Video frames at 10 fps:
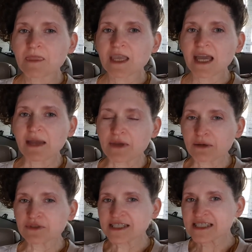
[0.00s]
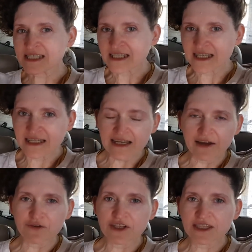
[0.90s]
and be able to see
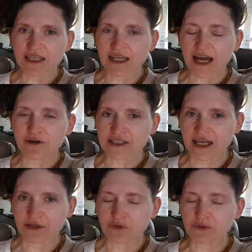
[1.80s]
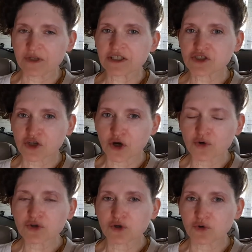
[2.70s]
everything outside would be so
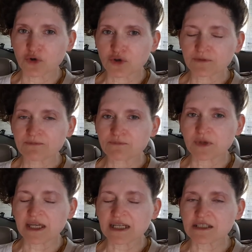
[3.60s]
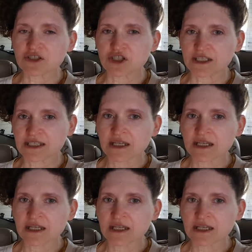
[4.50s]
cool because she's